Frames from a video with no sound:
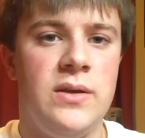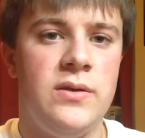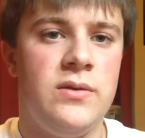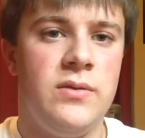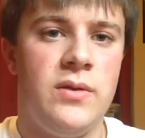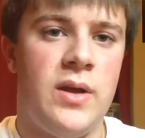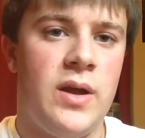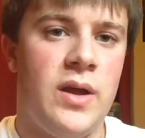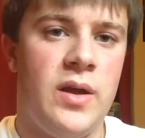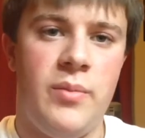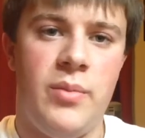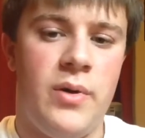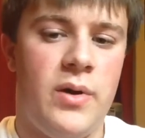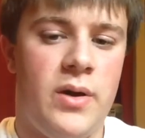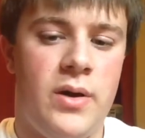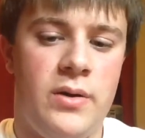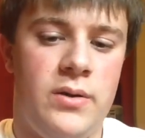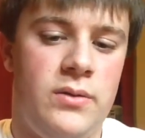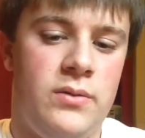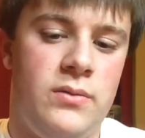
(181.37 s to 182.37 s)
into an
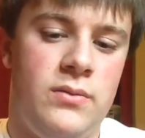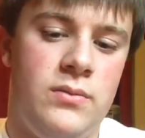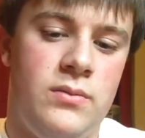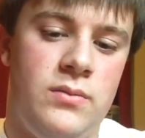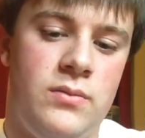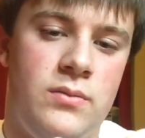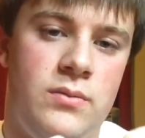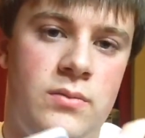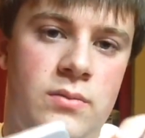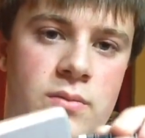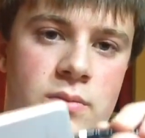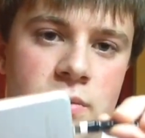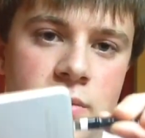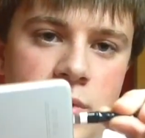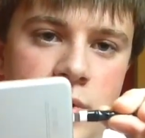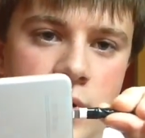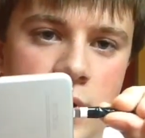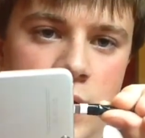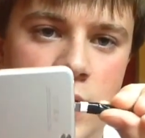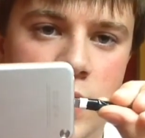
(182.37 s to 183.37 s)
iPod.
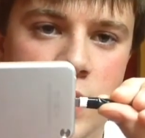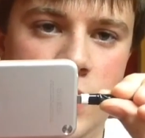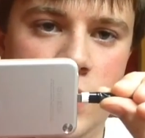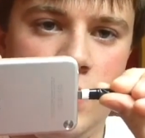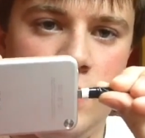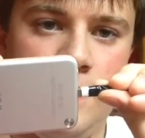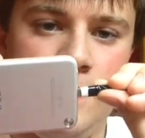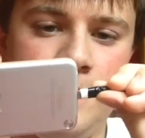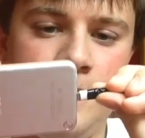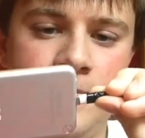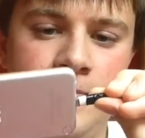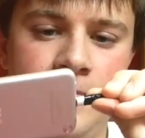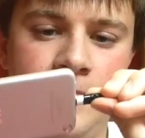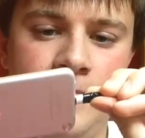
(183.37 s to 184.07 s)
Plug it in,